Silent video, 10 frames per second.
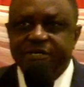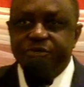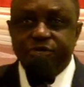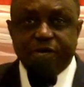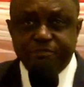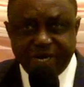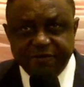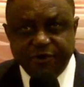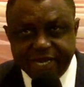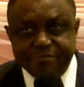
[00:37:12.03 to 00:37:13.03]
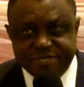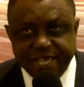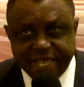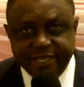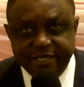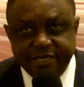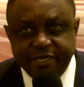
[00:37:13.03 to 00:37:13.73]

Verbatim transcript: You don't believe what I'm saying?